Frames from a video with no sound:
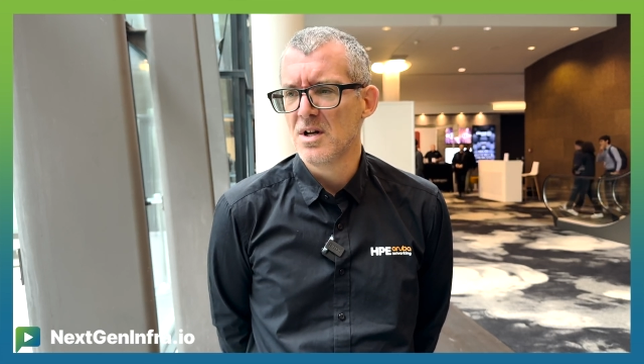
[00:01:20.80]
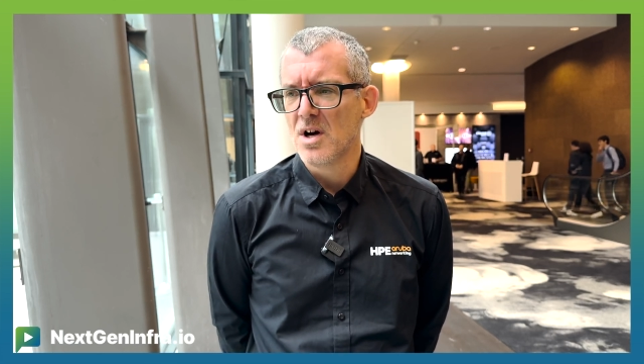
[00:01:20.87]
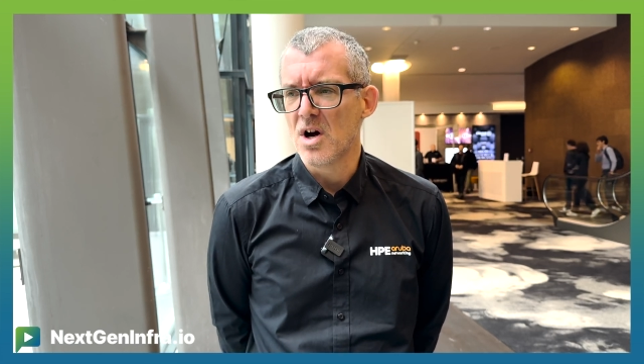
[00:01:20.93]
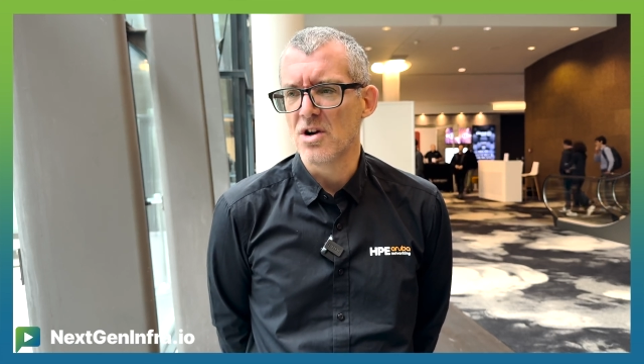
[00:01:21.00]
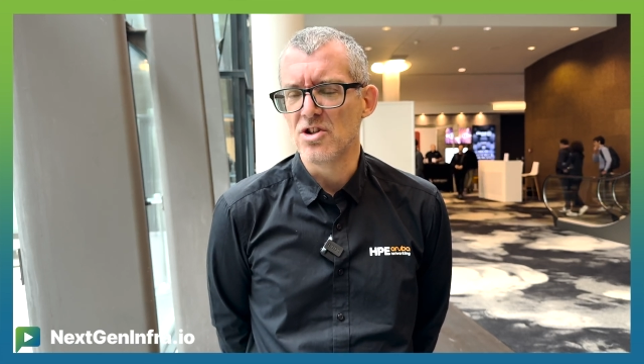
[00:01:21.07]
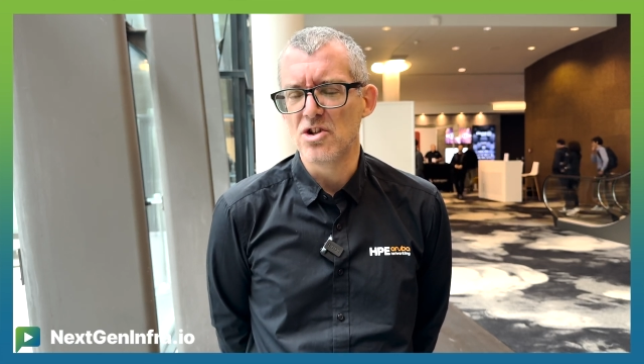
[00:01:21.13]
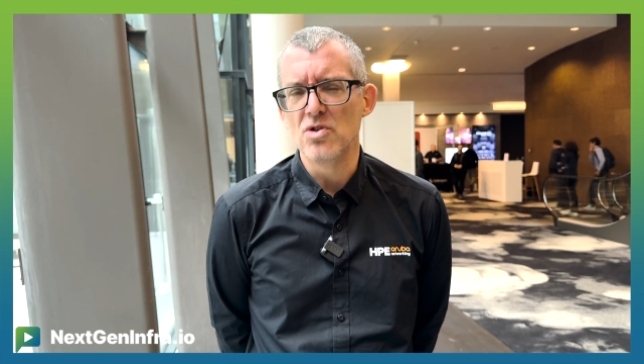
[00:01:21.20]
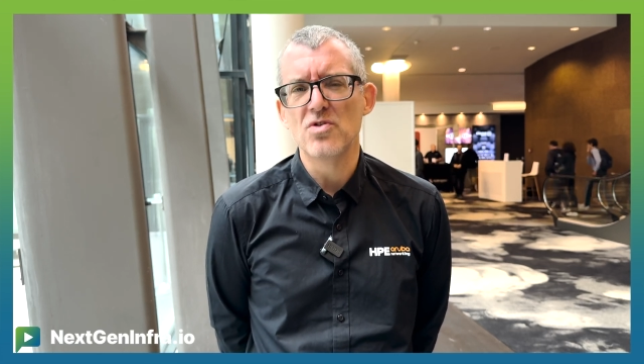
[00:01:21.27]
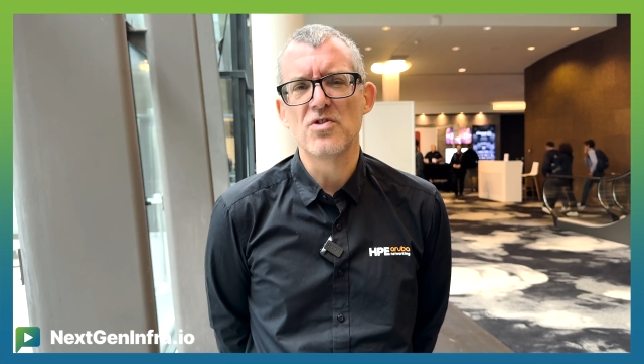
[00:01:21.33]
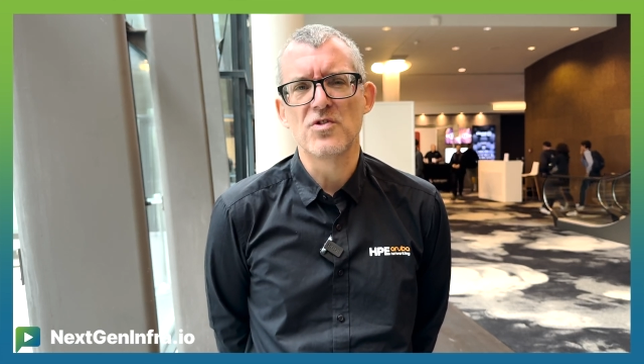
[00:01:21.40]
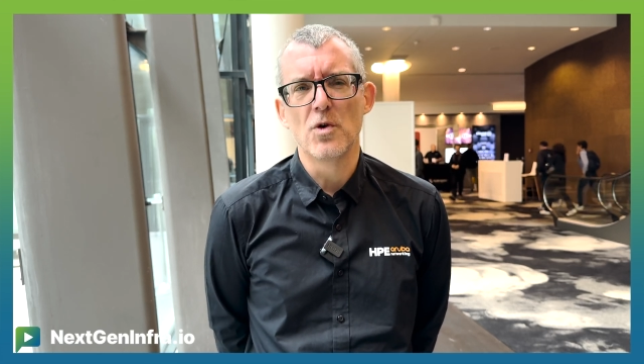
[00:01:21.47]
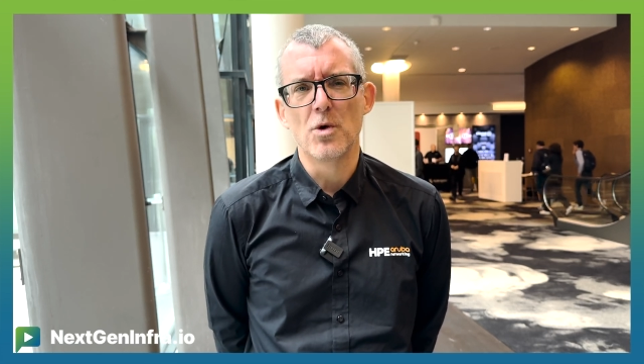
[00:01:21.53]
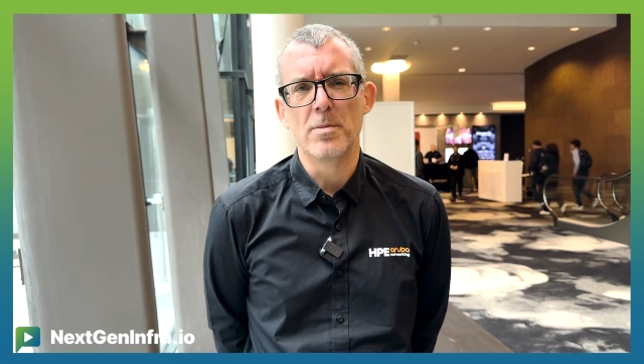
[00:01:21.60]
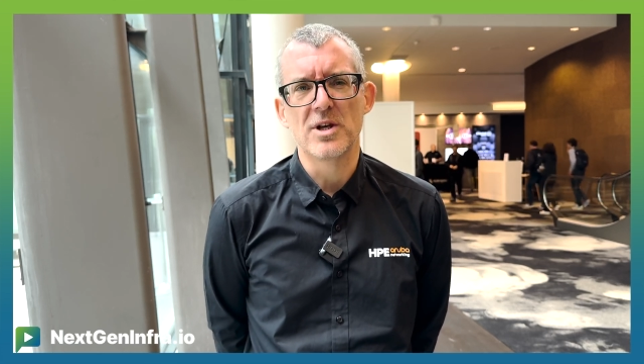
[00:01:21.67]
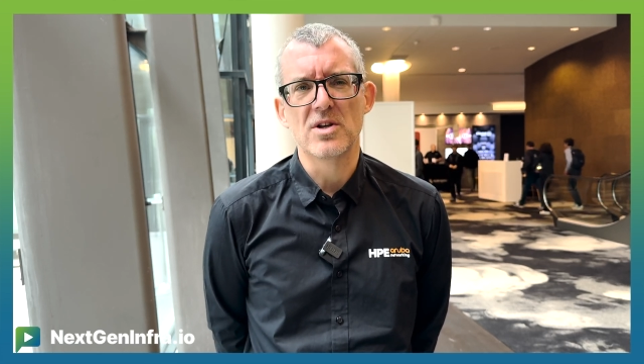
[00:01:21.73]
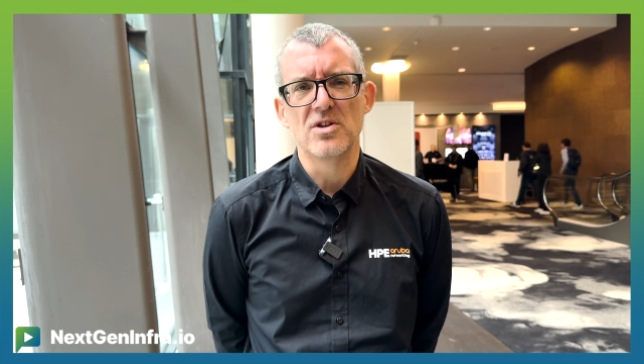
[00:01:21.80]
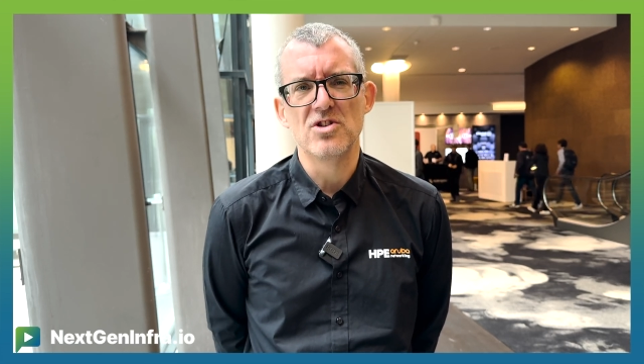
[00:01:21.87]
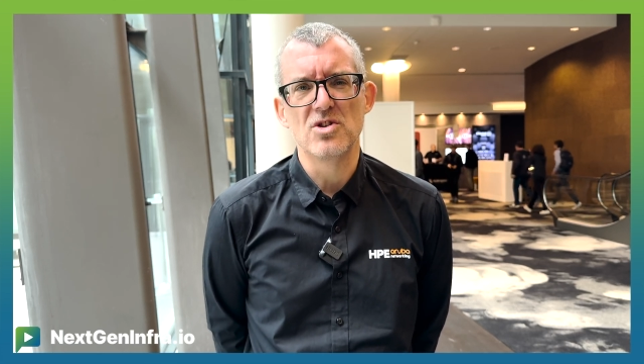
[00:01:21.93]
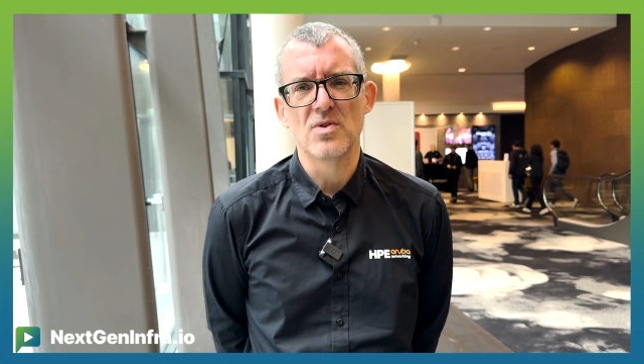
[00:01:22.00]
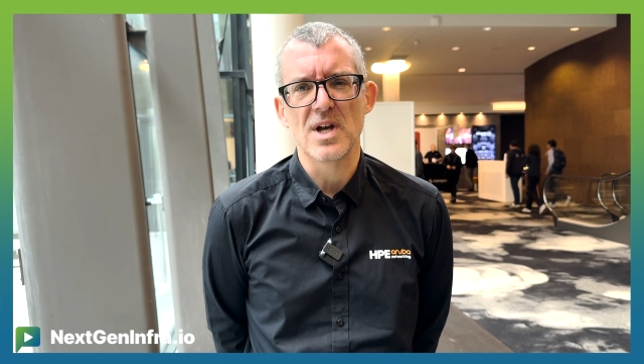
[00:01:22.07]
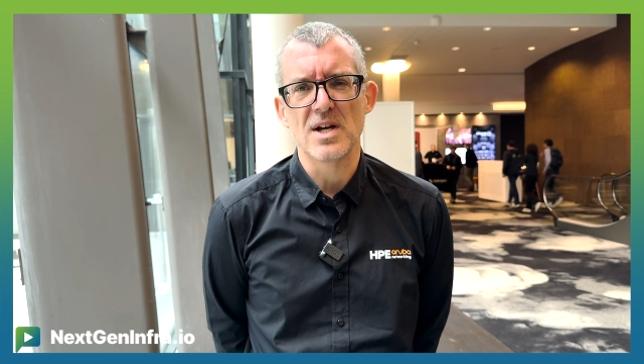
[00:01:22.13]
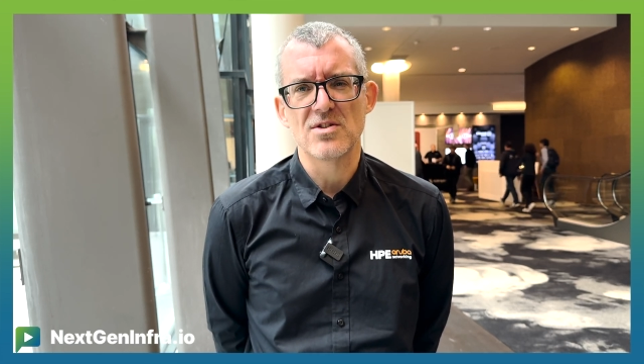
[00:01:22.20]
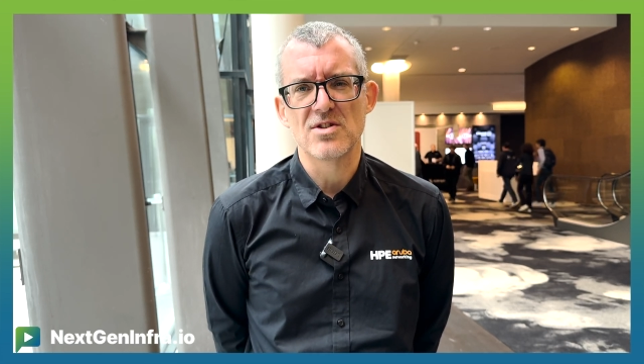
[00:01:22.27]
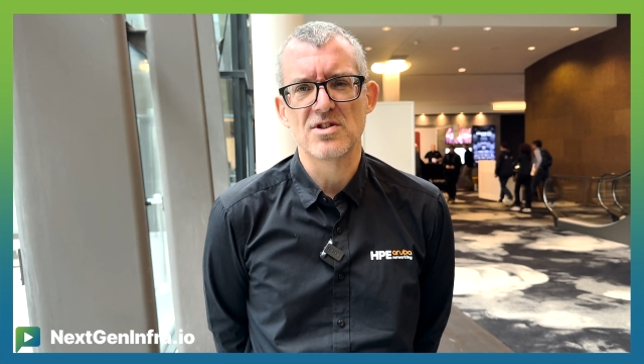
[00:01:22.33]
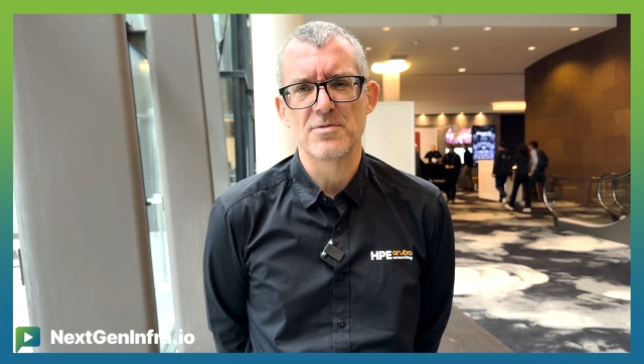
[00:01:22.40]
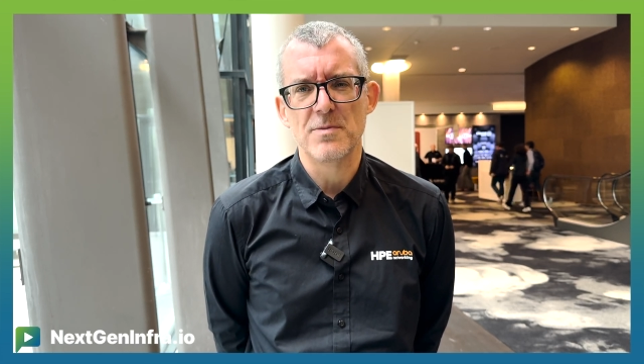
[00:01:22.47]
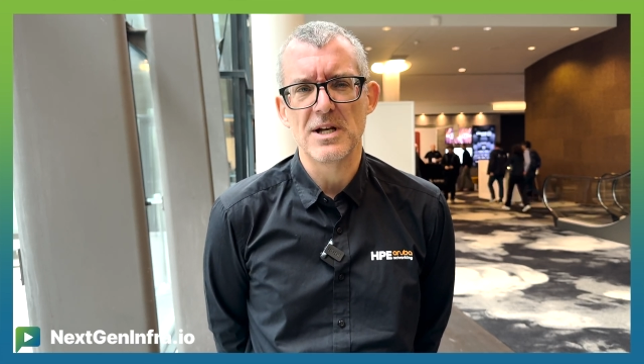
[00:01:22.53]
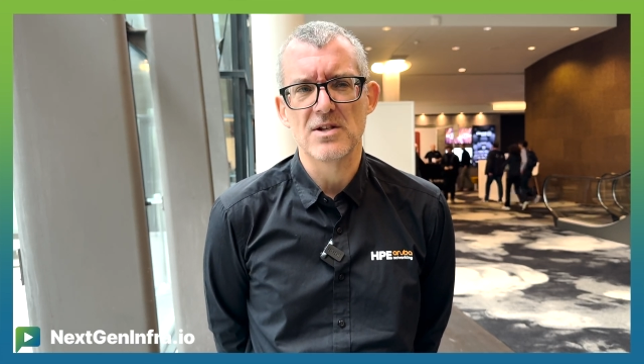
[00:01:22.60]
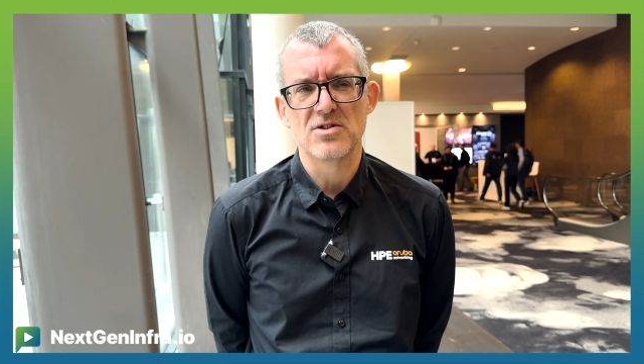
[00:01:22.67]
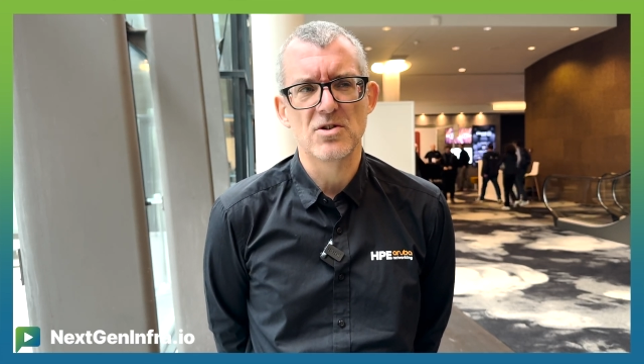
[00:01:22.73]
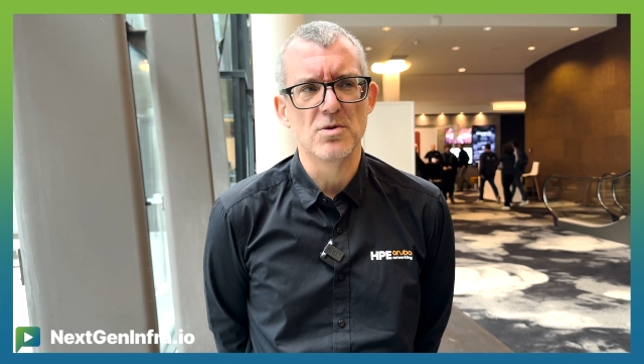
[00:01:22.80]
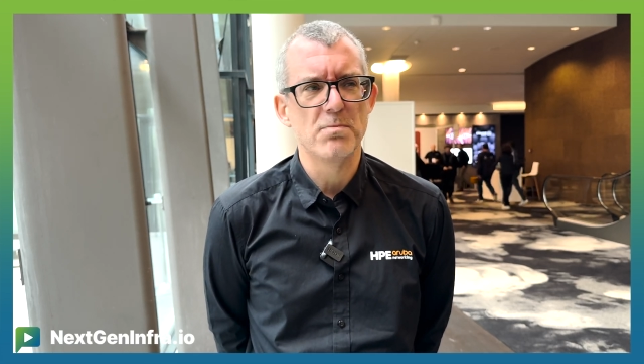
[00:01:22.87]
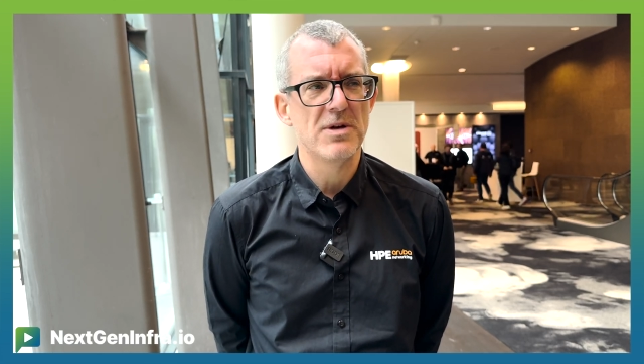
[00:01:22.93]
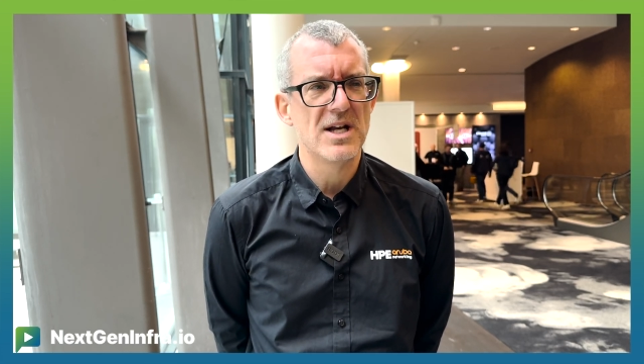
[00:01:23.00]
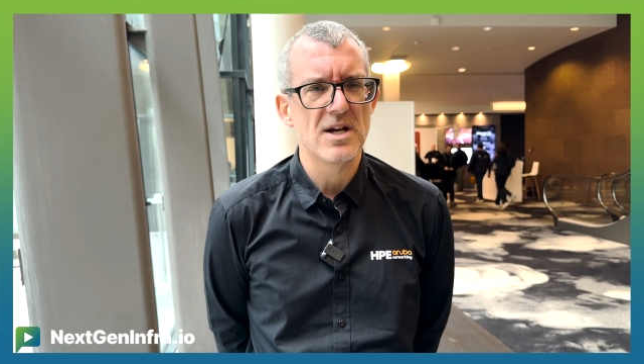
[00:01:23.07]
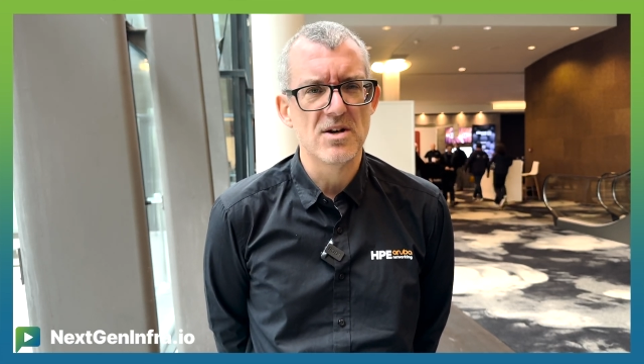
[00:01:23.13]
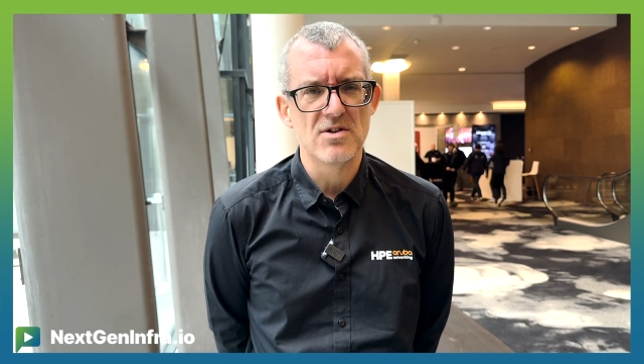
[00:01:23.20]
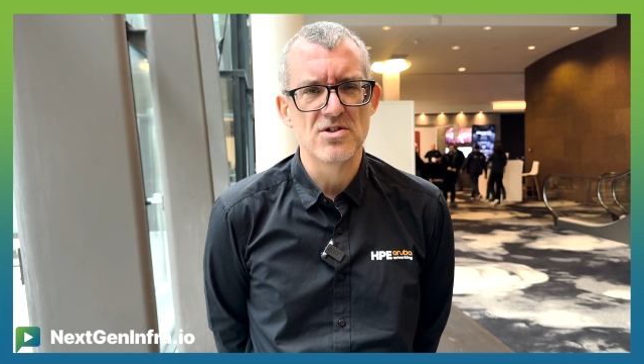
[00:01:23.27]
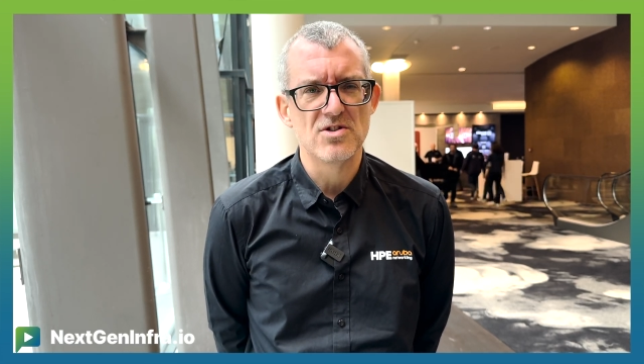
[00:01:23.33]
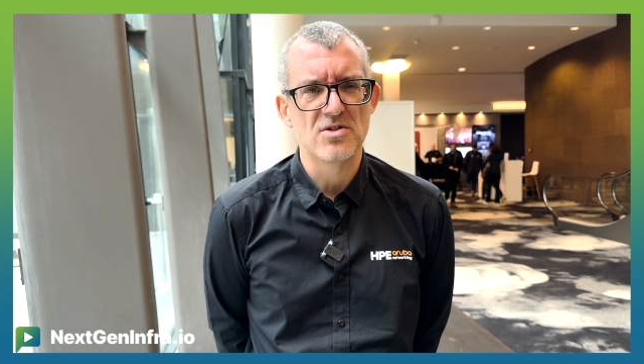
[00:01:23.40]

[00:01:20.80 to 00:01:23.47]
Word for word: are useful because you get to speak to peers,